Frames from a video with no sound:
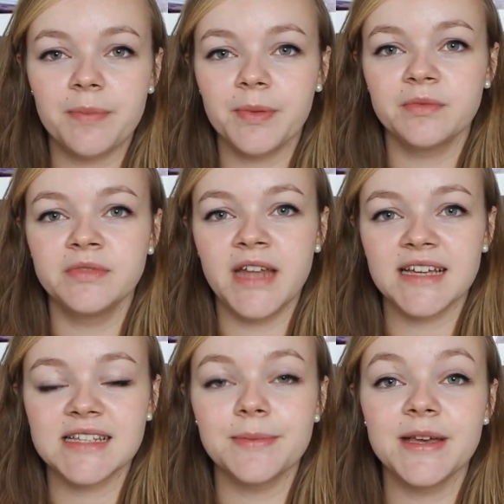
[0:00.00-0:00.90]

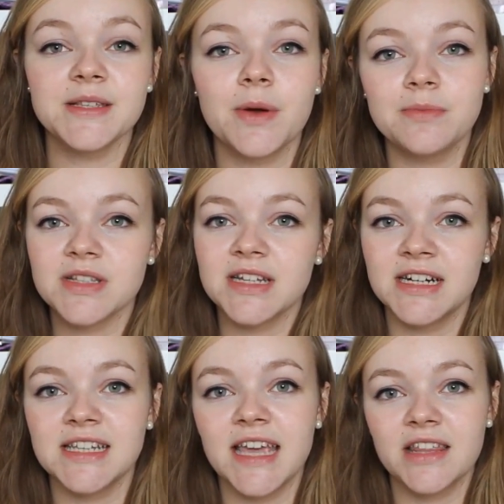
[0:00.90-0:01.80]
next to me, so I'm just going to
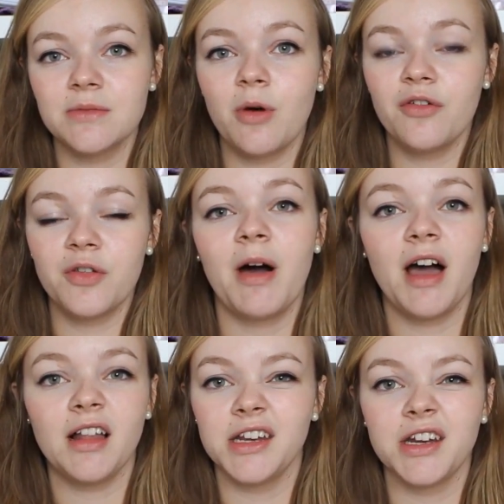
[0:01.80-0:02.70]
take them off the
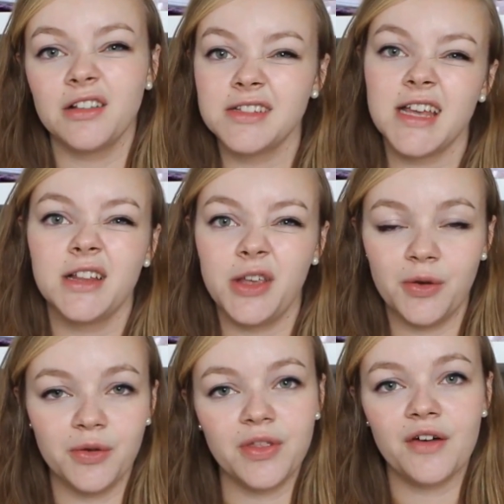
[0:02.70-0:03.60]
pile and I'll tell you
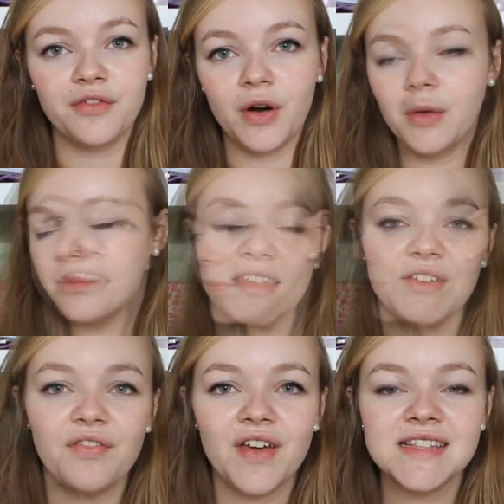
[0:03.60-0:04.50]
who they're from. The
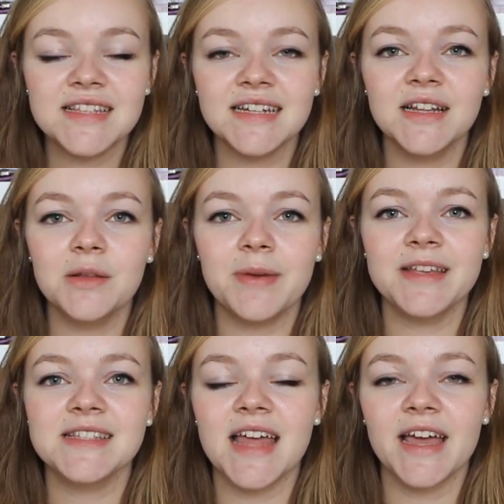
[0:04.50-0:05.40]
first little bits
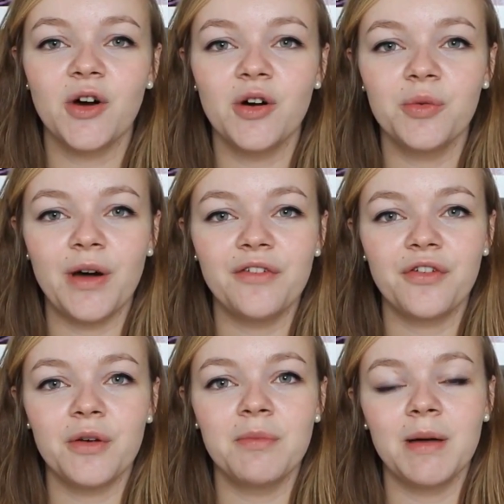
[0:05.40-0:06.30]
that I got were
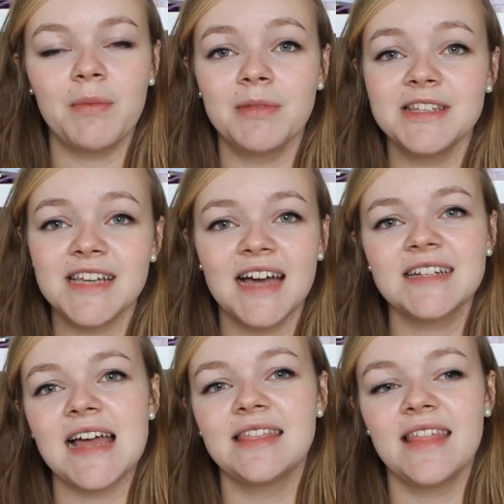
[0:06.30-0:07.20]
from my mum and dad,
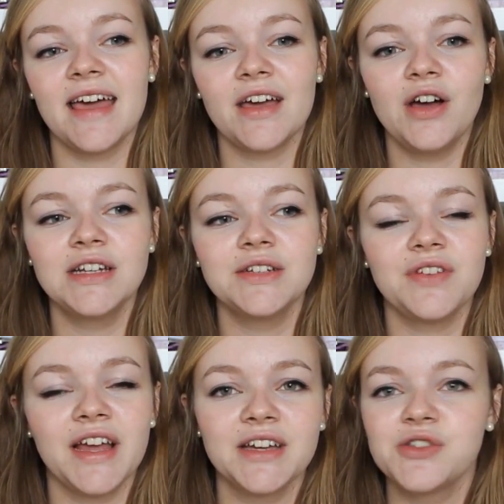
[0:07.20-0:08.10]
and they're kind of
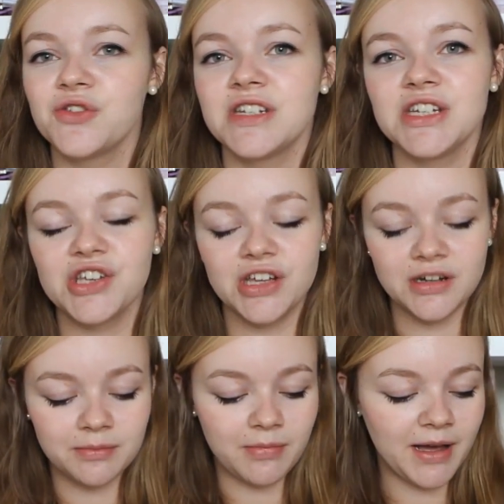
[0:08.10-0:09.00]
like a
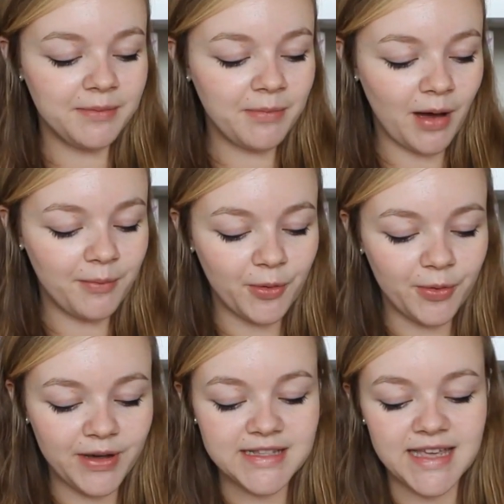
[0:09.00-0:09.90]
tradition. My mum
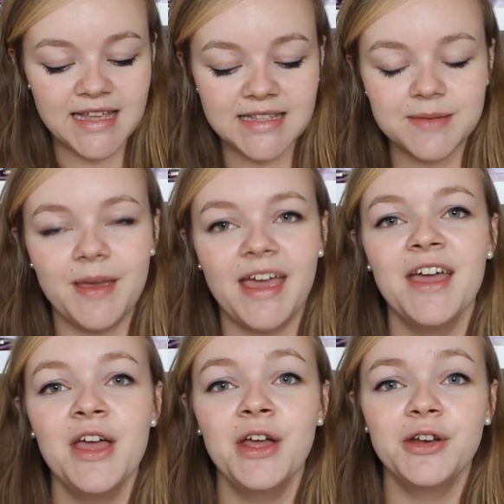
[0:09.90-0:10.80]
always gets me
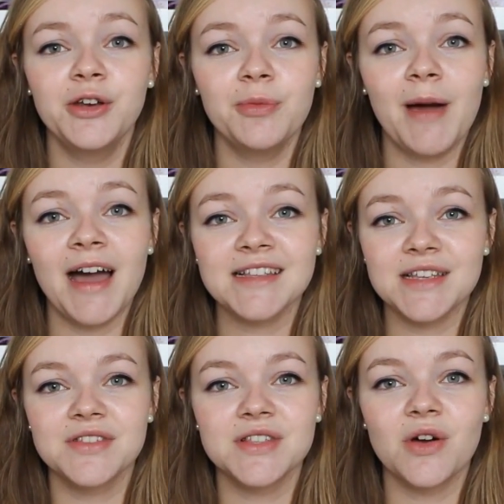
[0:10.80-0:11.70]
new packs of
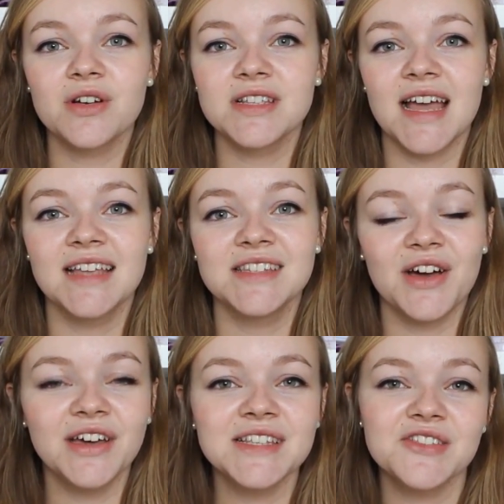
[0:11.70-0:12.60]
socks and
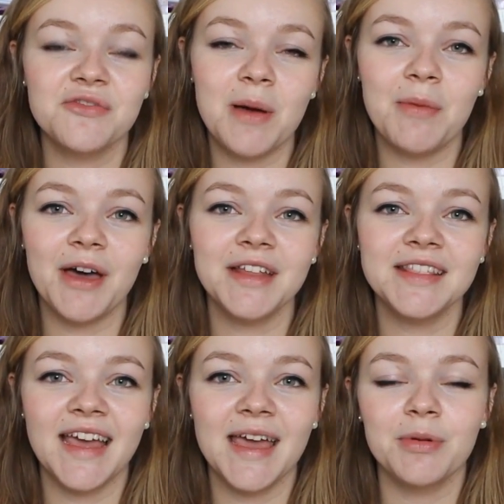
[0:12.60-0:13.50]
tights for my
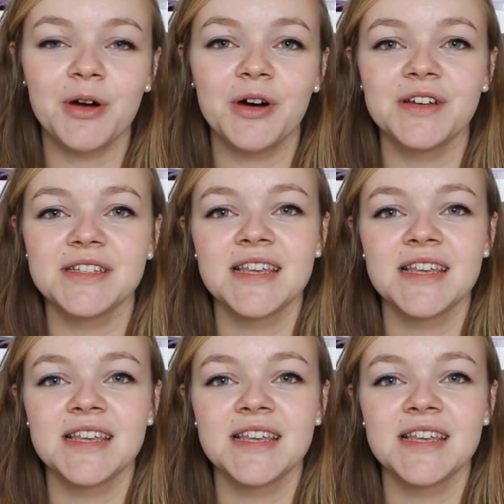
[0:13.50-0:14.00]
birthday because